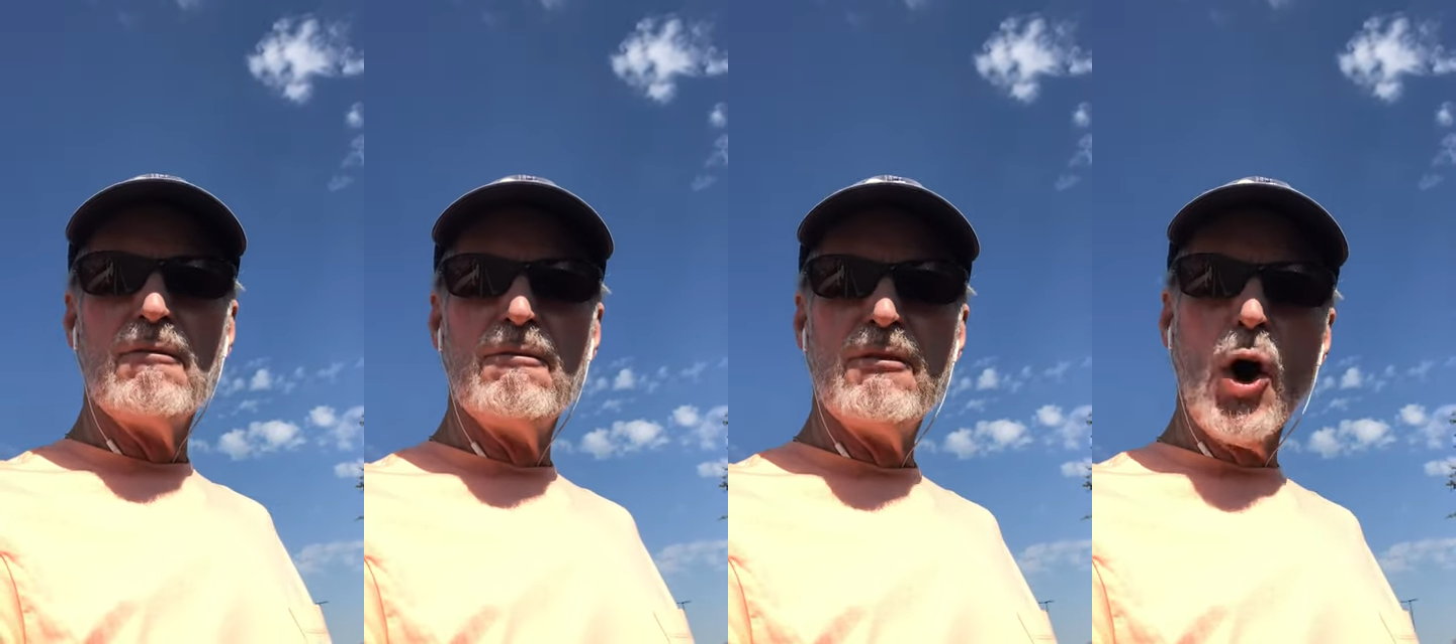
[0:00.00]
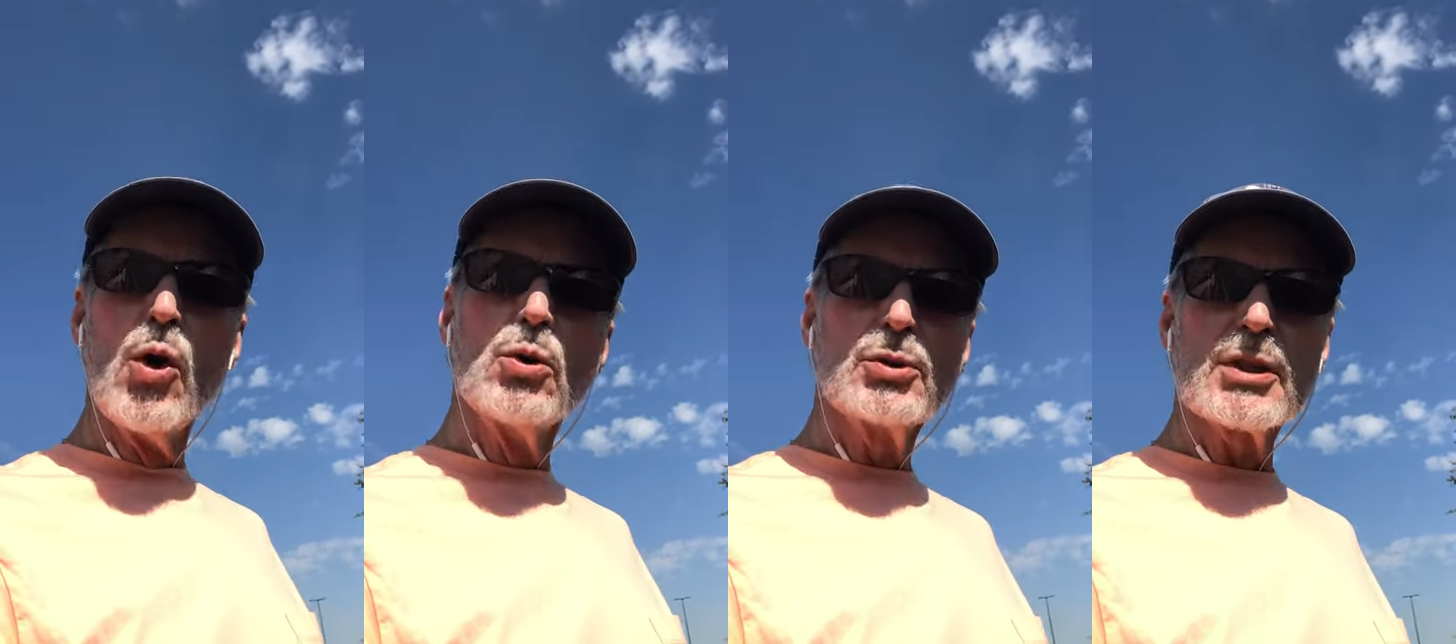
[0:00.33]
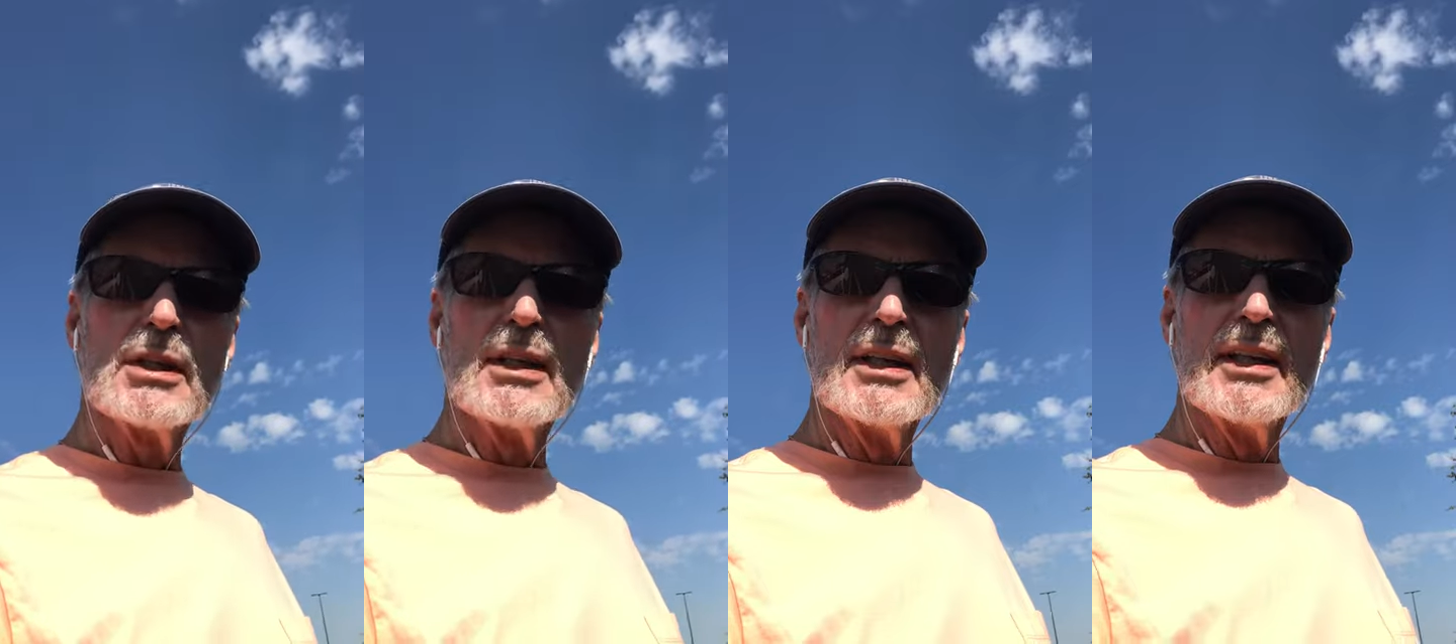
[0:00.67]
vote
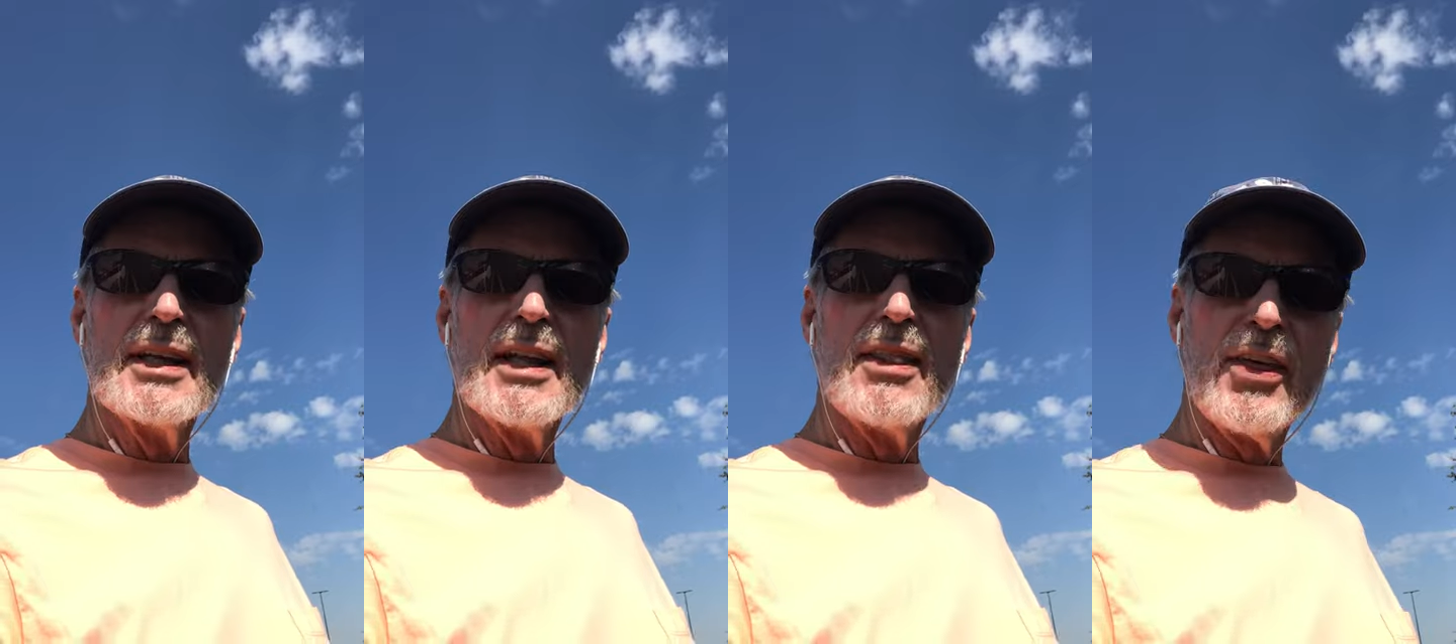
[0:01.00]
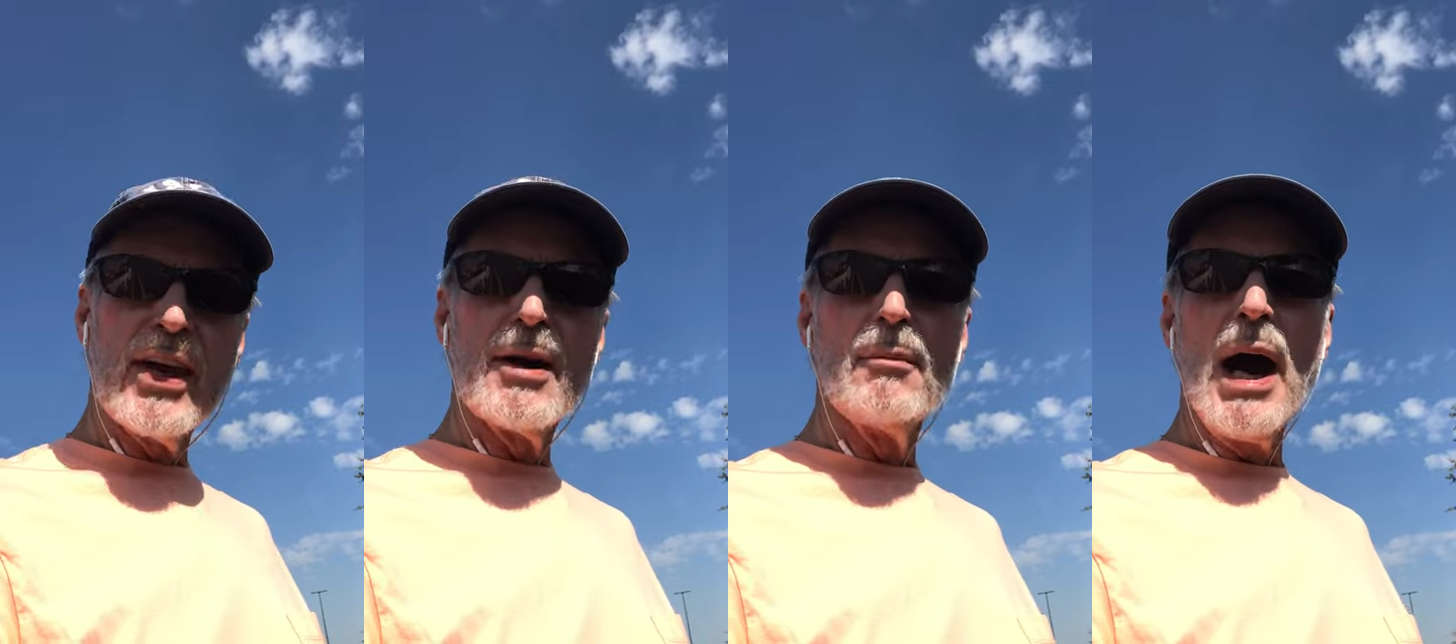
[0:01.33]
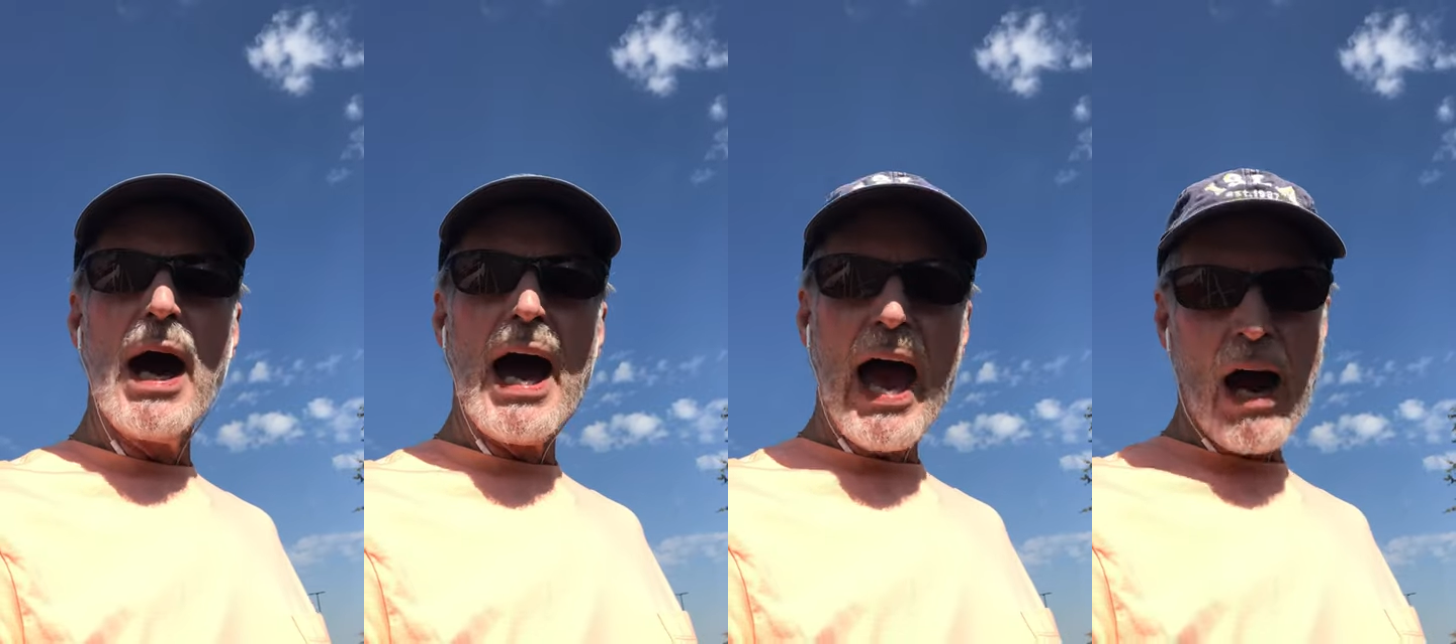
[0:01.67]
them
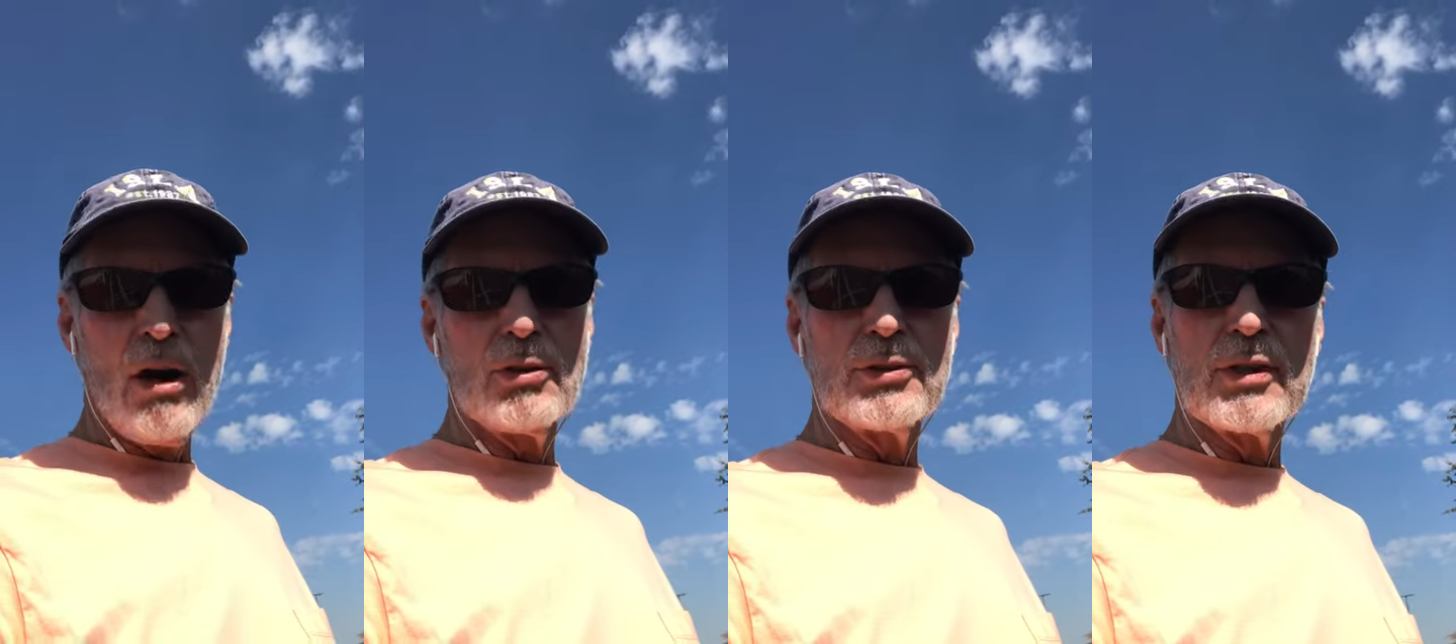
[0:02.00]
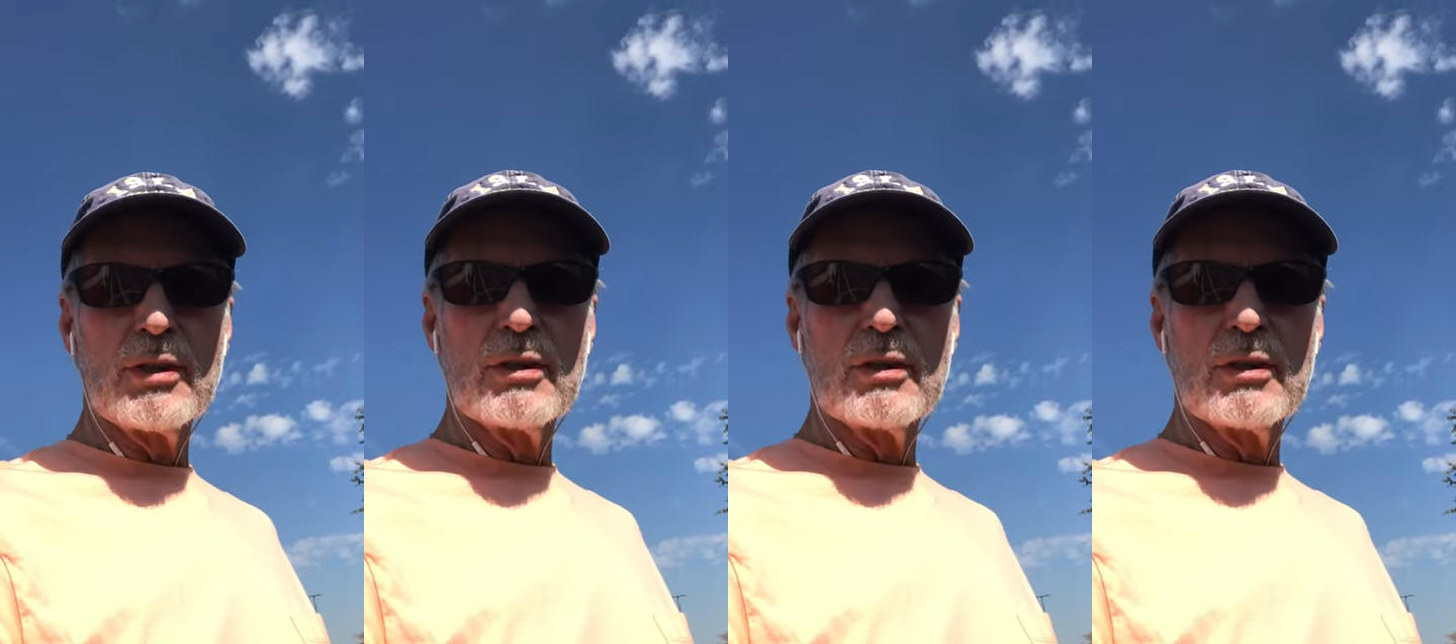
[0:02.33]
out.